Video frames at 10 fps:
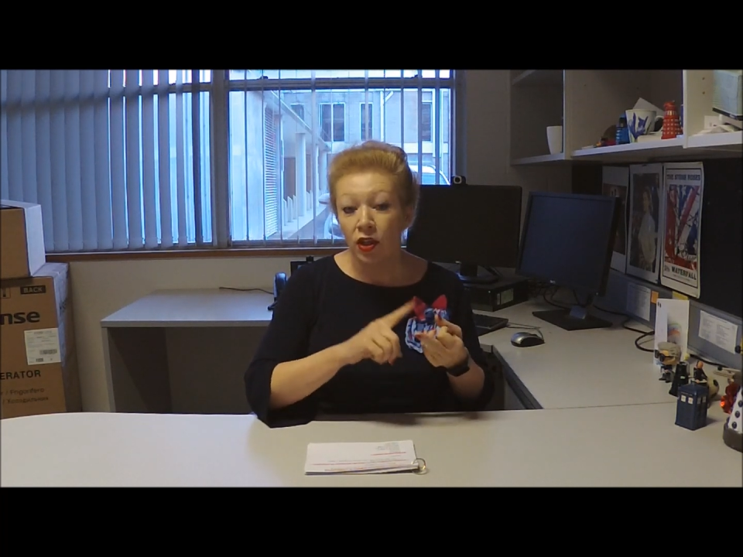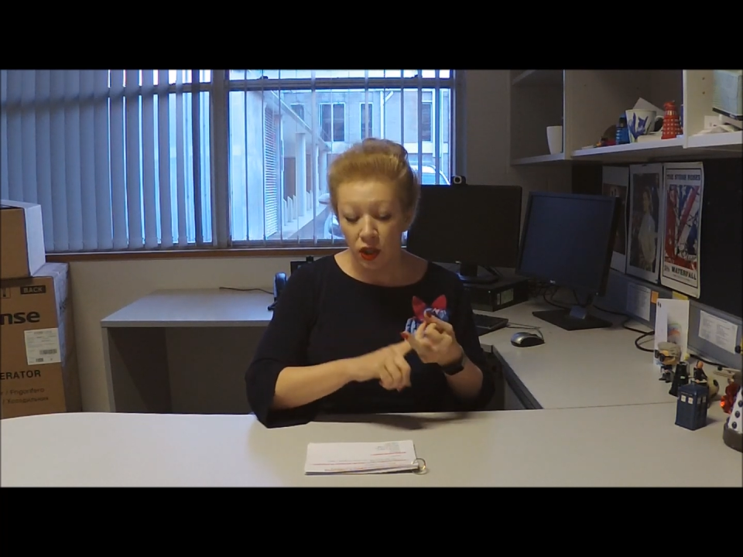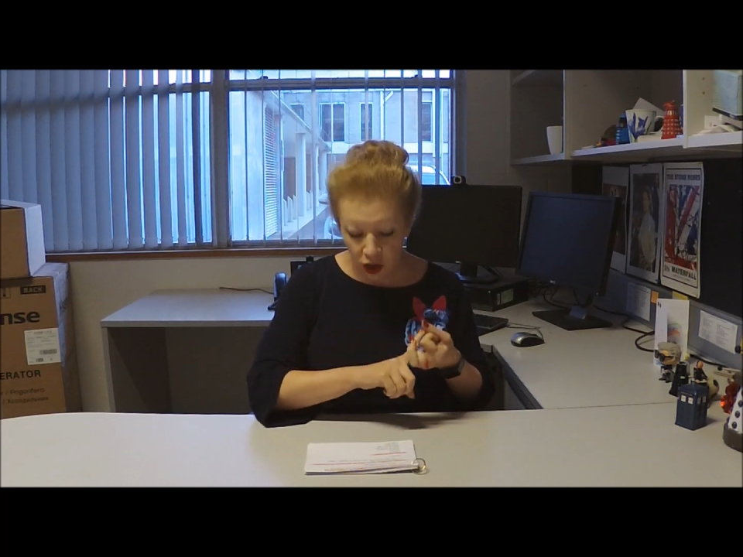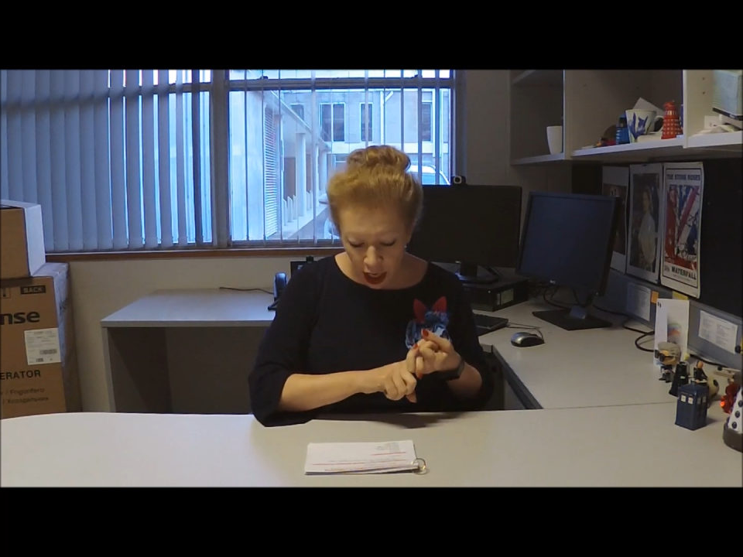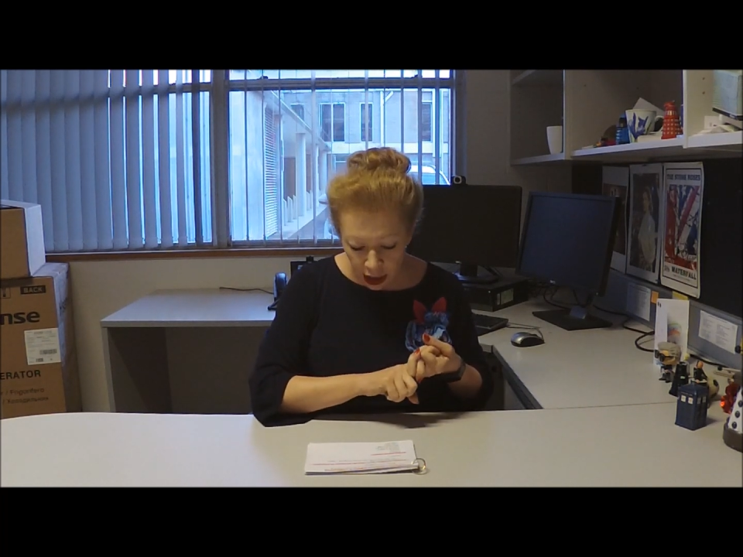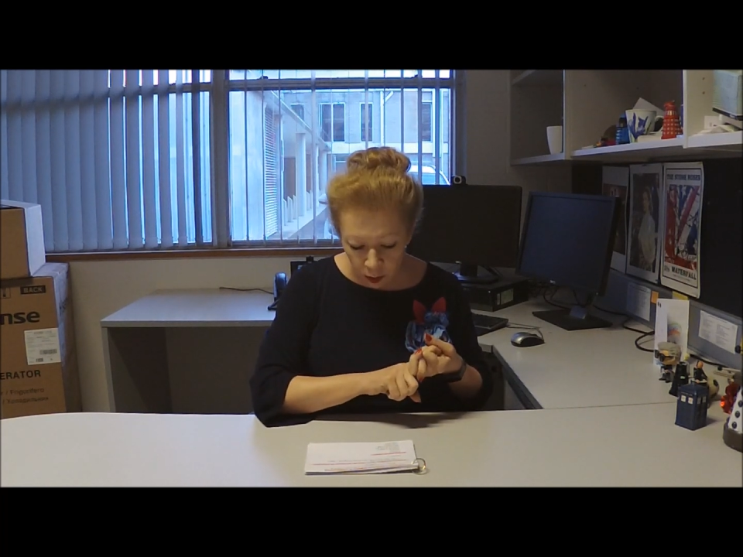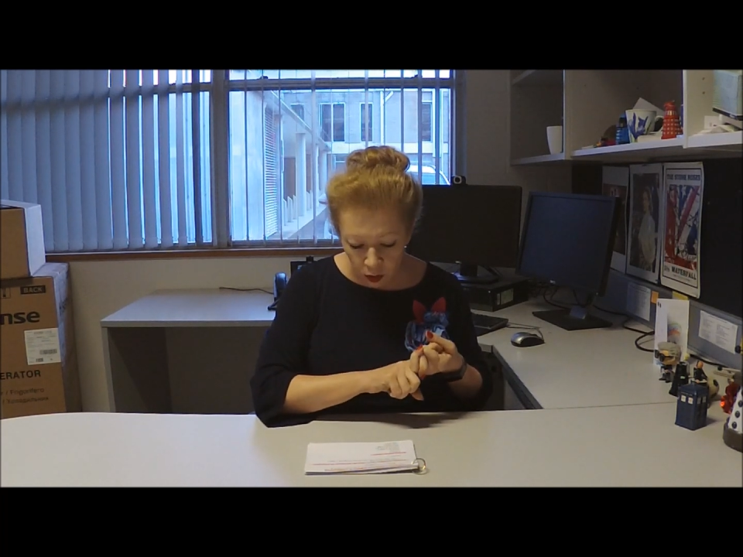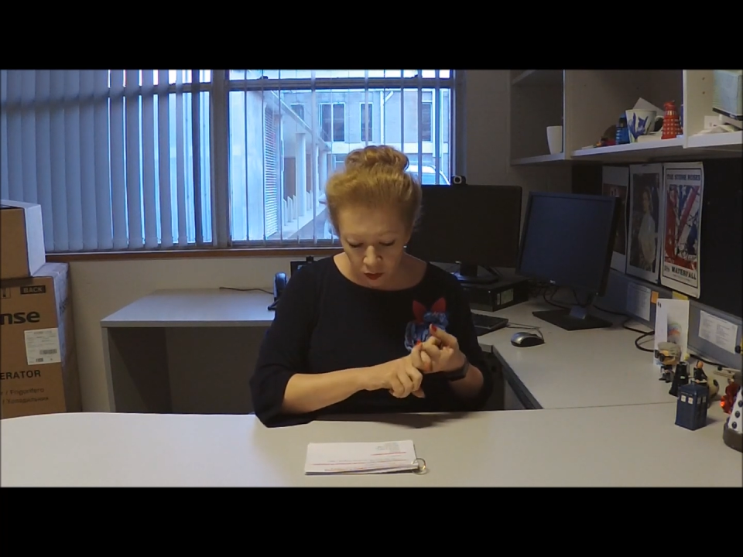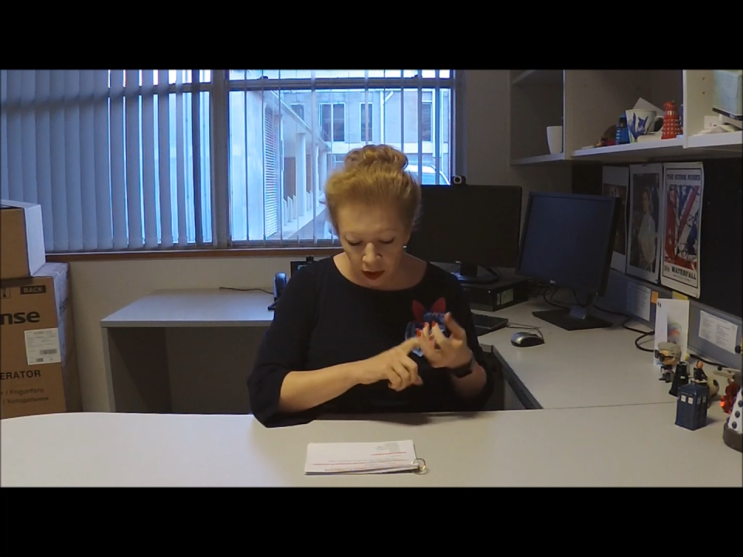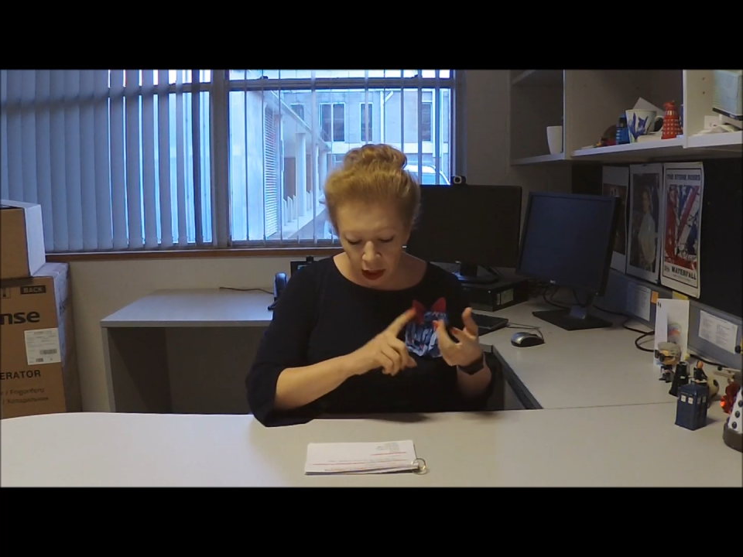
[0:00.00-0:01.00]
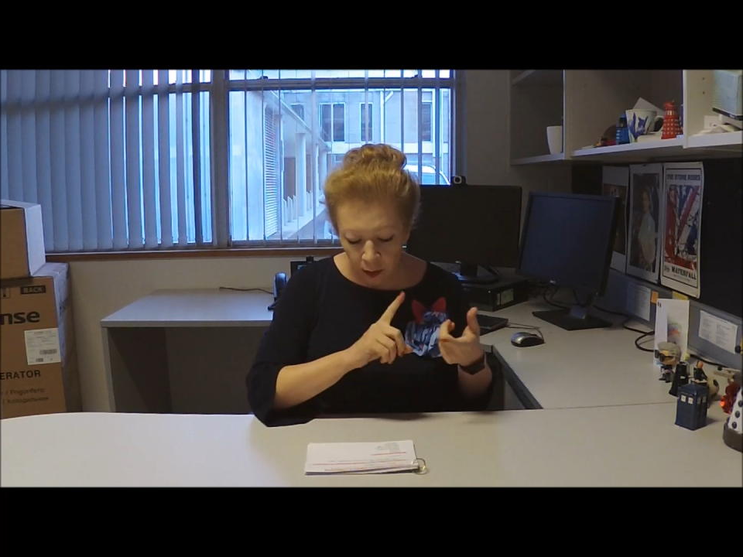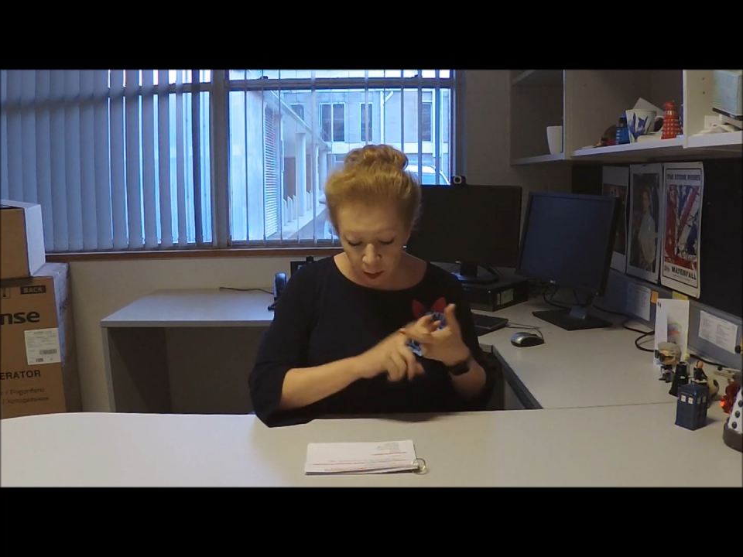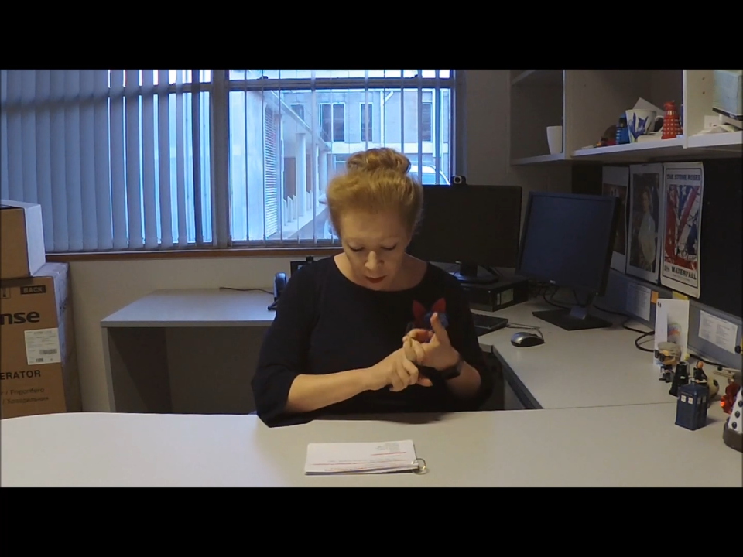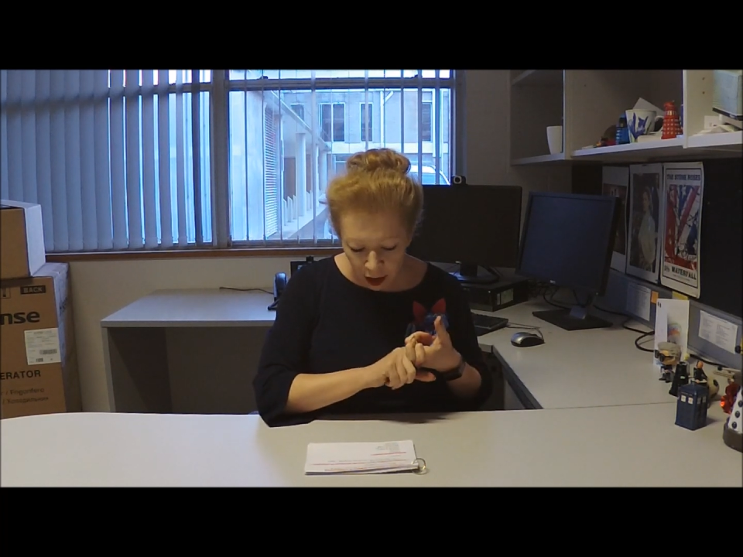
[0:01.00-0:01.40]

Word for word: sustainable development,